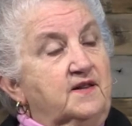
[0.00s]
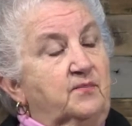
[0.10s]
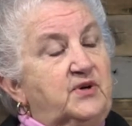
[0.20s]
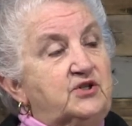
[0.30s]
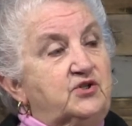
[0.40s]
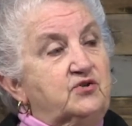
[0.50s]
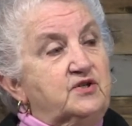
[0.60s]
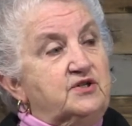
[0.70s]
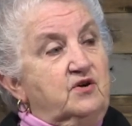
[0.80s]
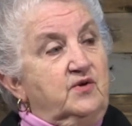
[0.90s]
The
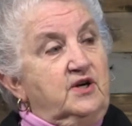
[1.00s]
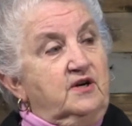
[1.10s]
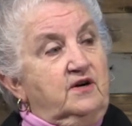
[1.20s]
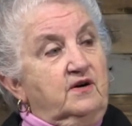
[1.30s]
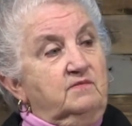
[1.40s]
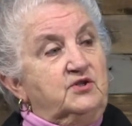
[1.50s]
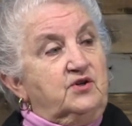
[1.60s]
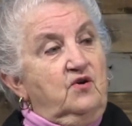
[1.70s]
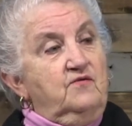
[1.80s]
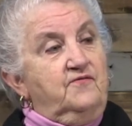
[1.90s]
pitcher is going to come
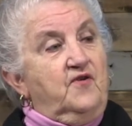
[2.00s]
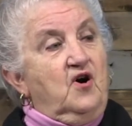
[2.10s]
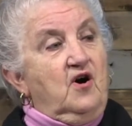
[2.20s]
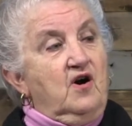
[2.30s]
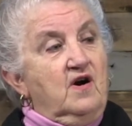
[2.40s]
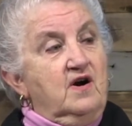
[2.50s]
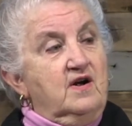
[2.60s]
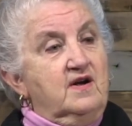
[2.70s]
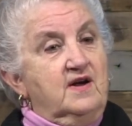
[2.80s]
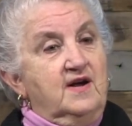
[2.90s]
so far,
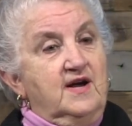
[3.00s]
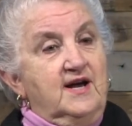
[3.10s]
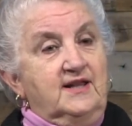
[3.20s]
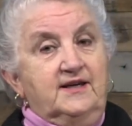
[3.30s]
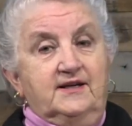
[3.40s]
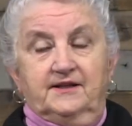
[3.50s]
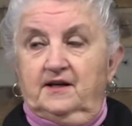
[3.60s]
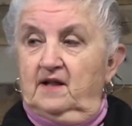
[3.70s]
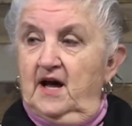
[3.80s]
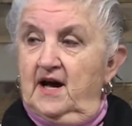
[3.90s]
and then
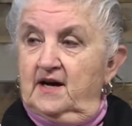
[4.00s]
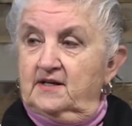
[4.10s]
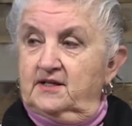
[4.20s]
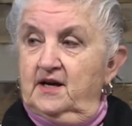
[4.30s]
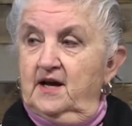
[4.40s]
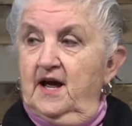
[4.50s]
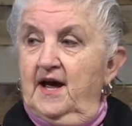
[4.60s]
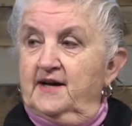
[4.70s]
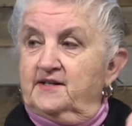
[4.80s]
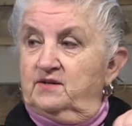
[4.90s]
the glass
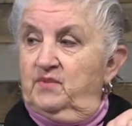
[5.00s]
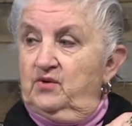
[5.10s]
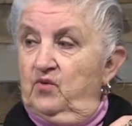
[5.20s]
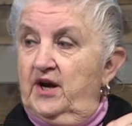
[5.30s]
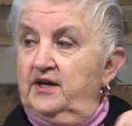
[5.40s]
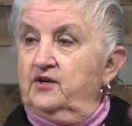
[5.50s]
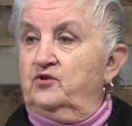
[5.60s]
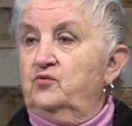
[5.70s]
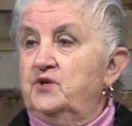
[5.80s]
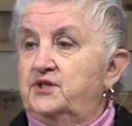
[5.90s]
has to be ready
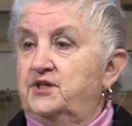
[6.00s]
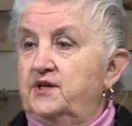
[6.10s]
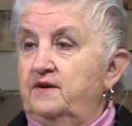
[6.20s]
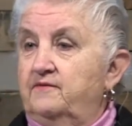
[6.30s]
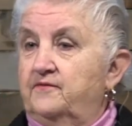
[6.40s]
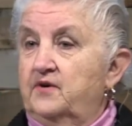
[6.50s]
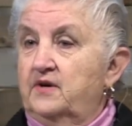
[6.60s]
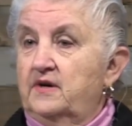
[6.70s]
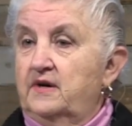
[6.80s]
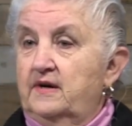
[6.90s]
to receive.
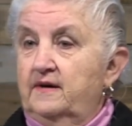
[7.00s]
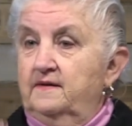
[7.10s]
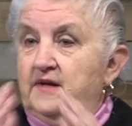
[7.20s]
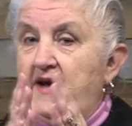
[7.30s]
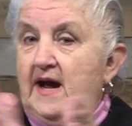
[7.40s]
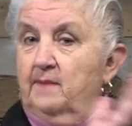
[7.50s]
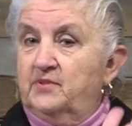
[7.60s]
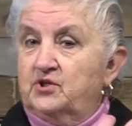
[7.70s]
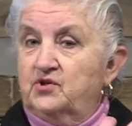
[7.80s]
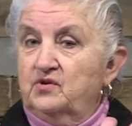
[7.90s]
The
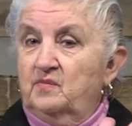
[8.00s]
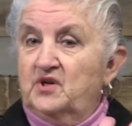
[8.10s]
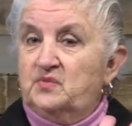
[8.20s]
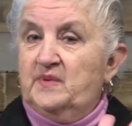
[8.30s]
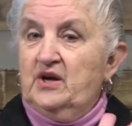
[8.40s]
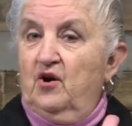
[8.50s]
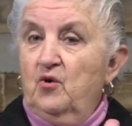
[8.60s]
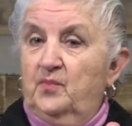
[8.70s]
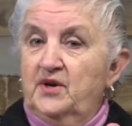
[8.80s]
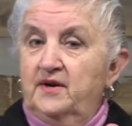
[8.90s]
aperture must be
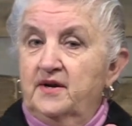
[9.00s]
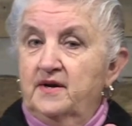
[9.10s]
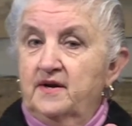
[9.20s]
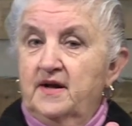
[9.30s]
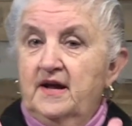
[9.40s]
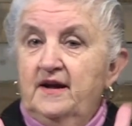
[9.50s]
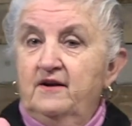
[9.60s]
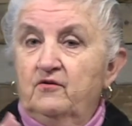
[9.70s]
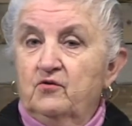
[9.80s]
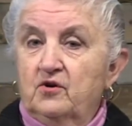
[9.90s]
open
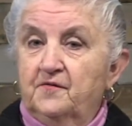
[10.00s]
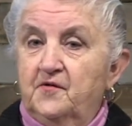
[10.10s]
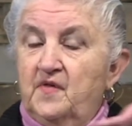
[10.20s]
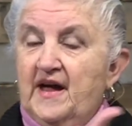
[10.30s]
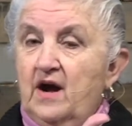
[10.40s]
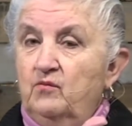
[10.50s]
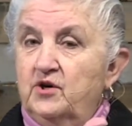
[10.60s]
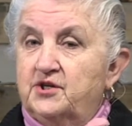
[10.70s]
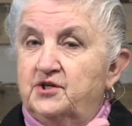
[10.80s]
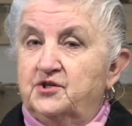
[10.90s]
in order for that
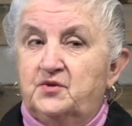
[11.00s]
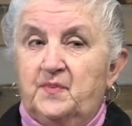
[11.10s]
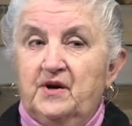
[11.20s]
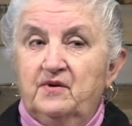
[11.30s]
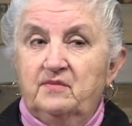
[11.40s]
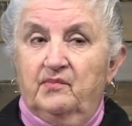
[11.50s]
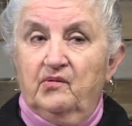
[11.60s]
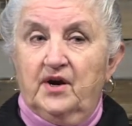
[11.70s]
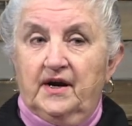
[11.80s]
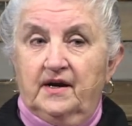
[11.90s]
which the Spirit
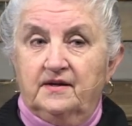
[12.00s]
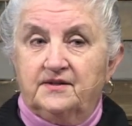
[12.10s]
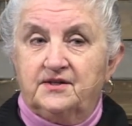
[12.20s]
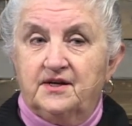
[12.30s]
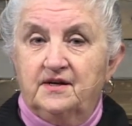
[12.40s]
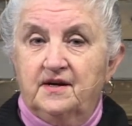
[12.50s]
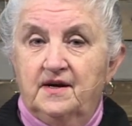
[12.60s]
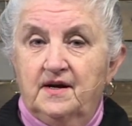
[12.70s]
brings